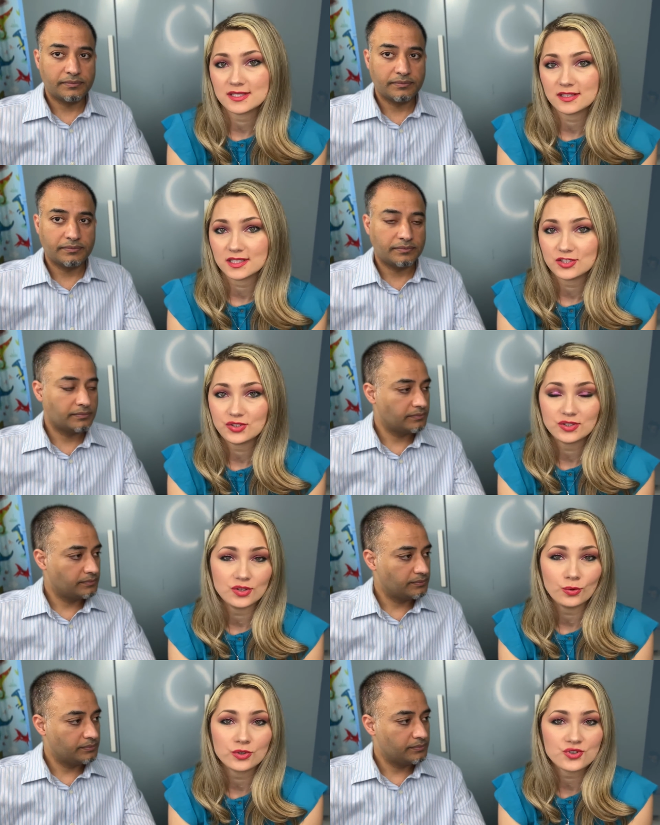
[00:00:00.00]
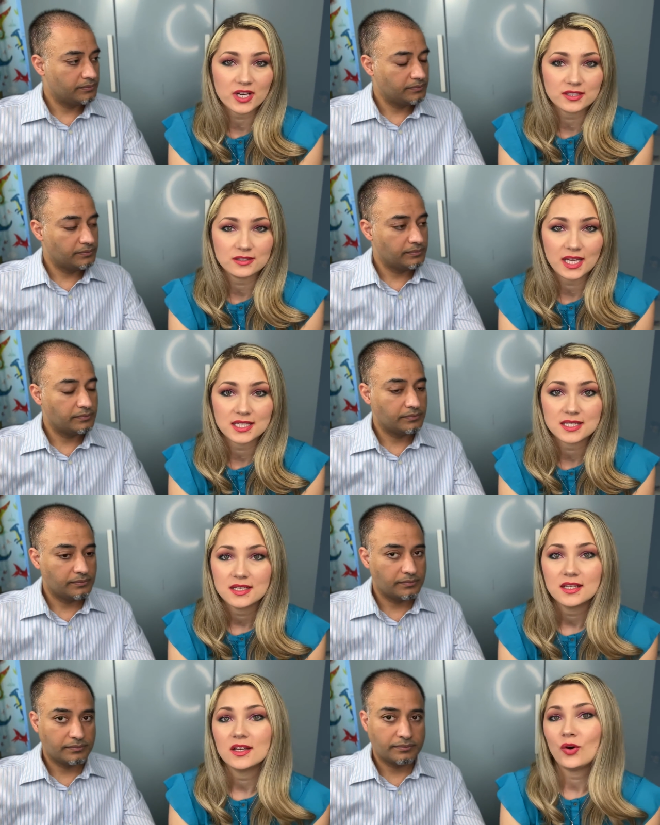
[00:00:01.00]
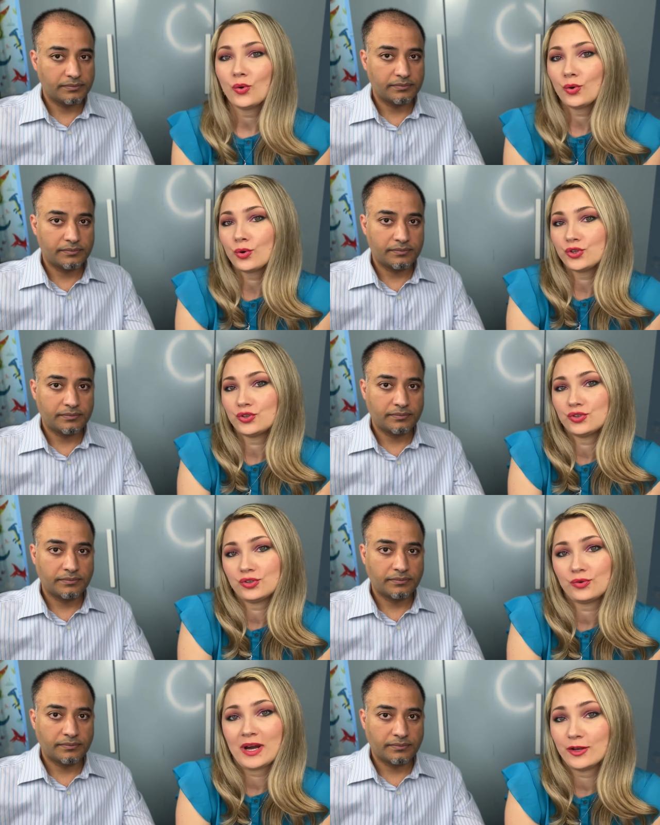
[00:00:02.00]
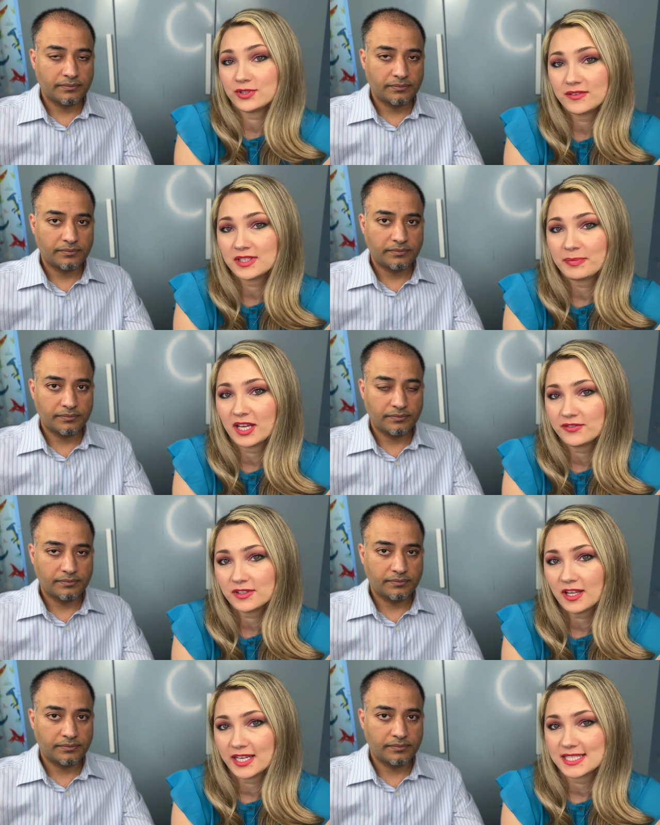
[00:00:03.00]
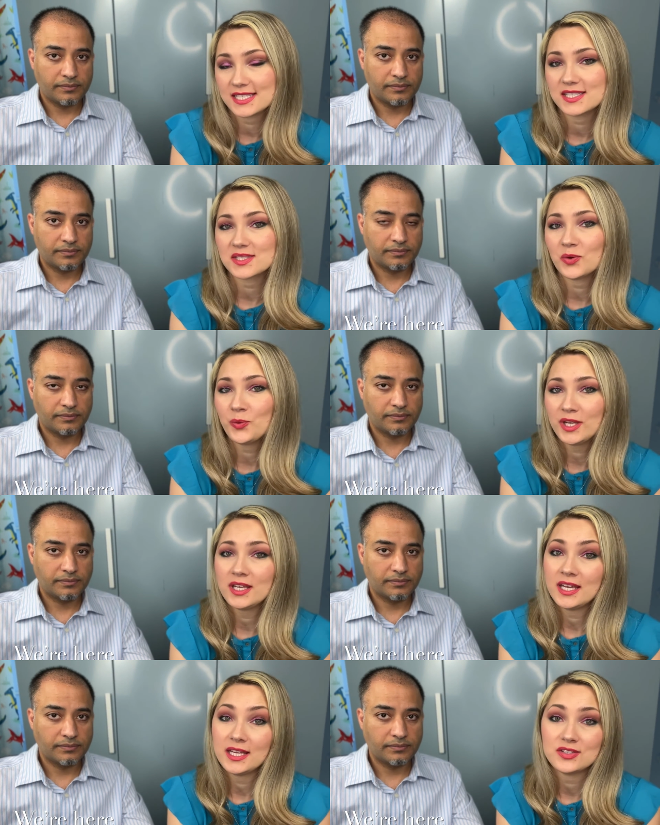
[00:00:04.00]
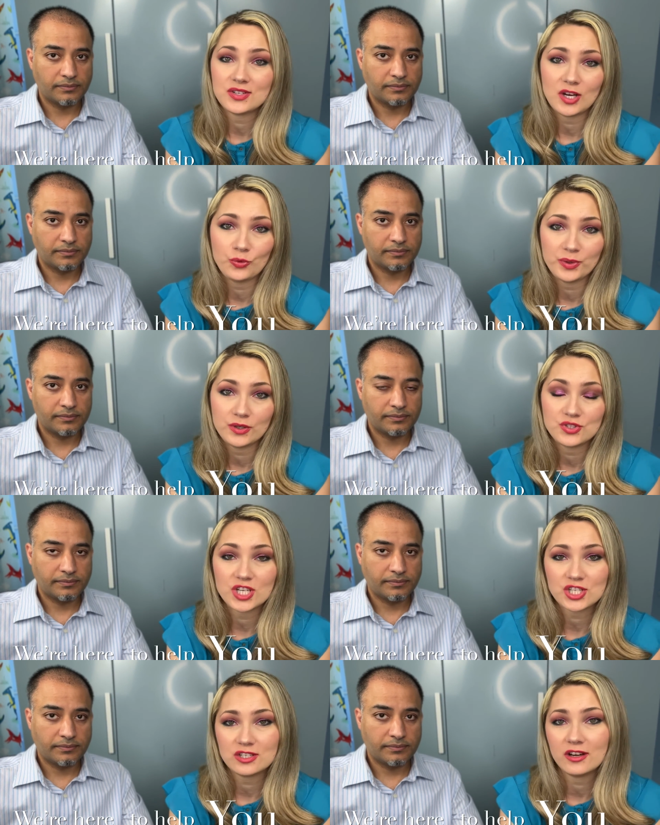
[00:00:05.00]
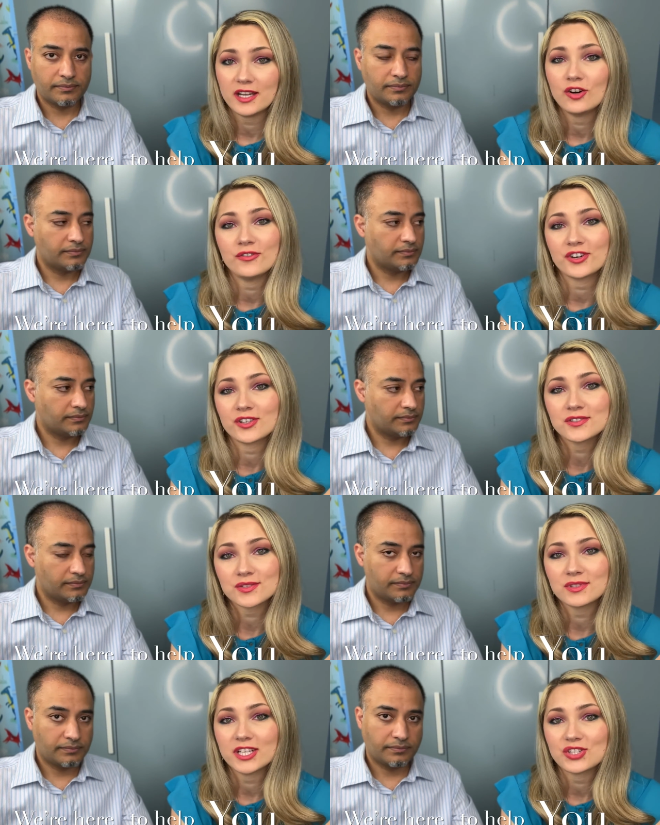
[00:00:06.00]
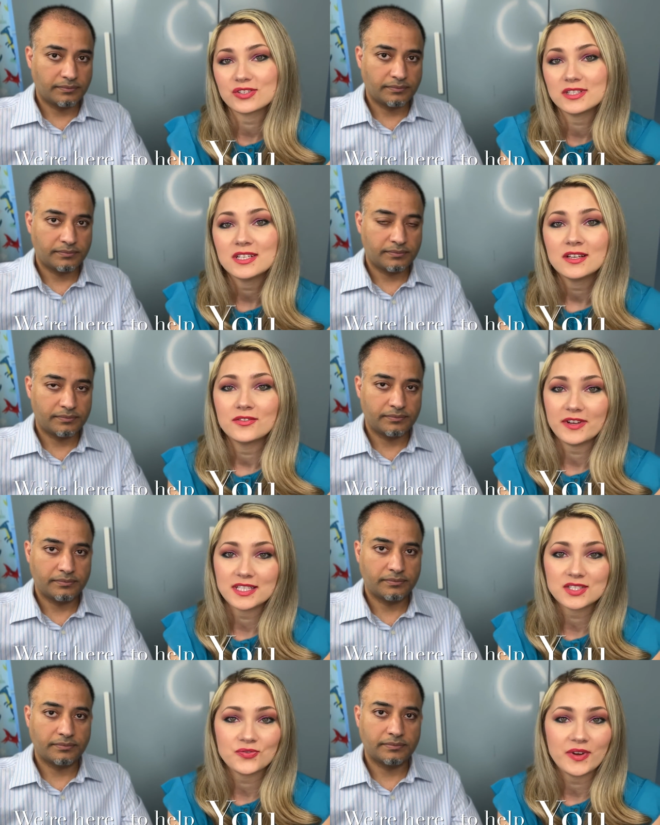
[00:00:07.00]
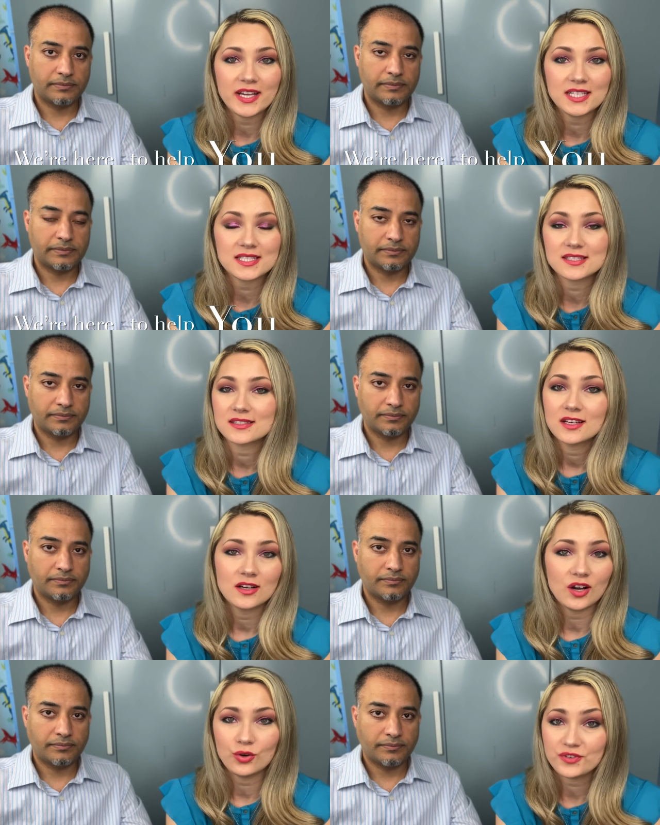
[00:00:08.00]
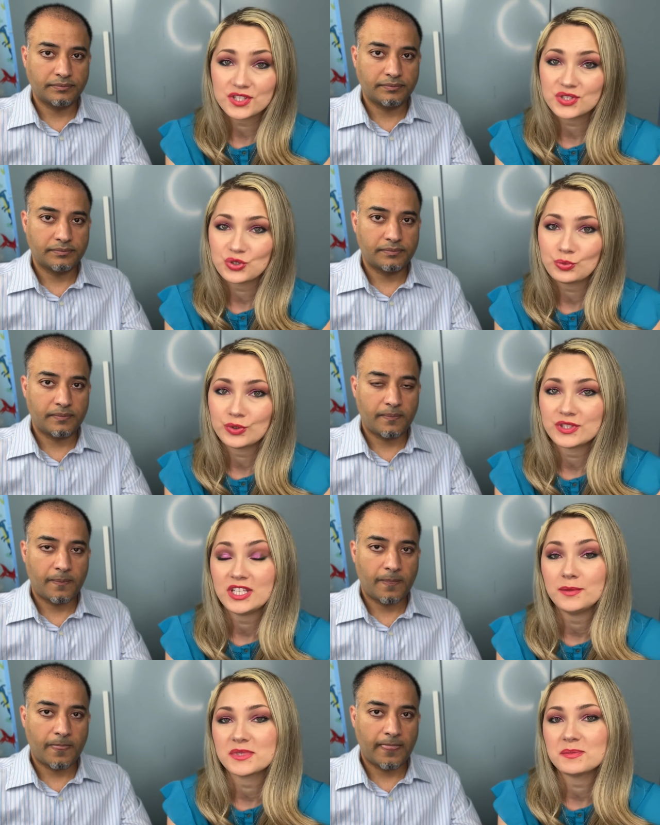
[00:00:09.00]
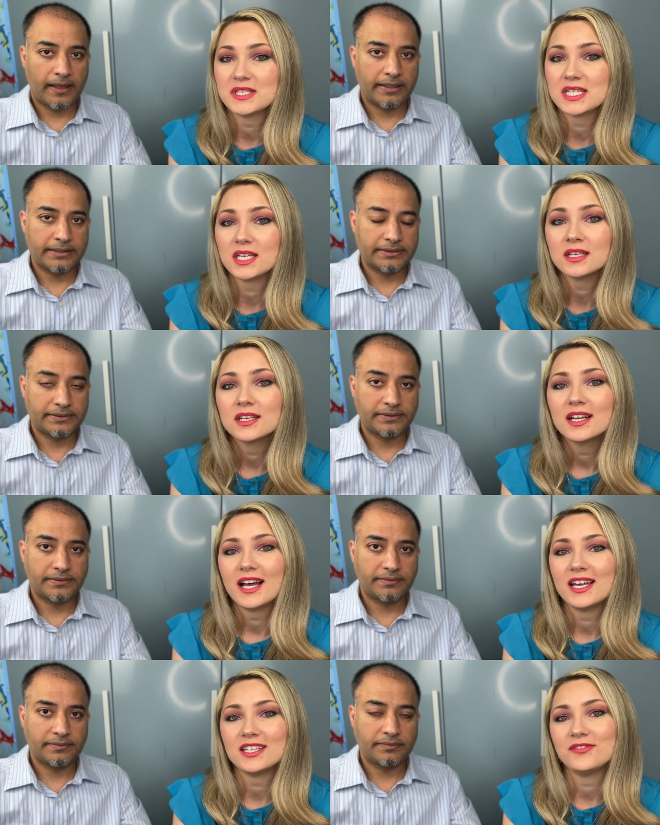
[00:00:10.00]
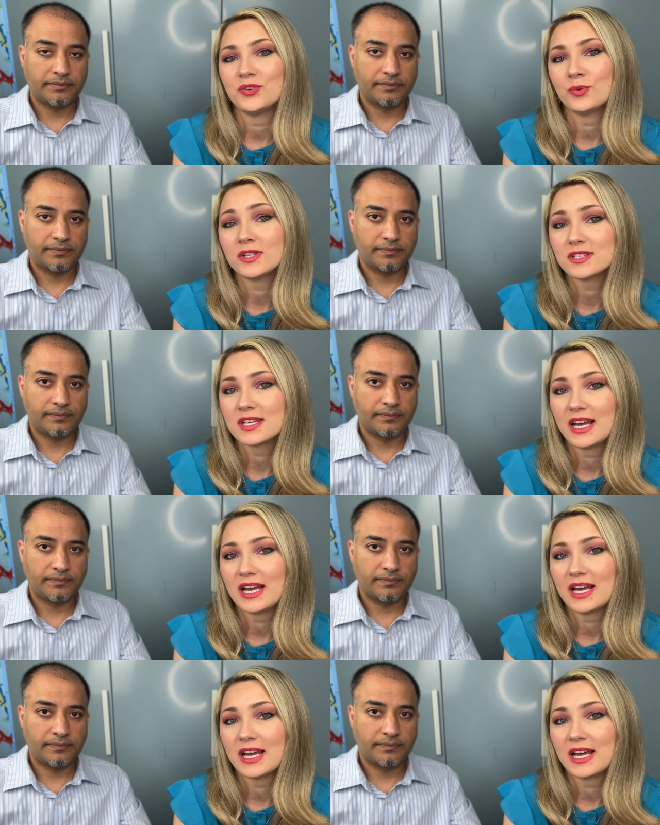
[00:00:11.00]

Speaker 1: start, you don't know what truck to get, or you don't know how to even apply for the license, we're here to help you. Josh and I offer consultation face-to-face over the Zoom or Teams meeting, and if you wanted to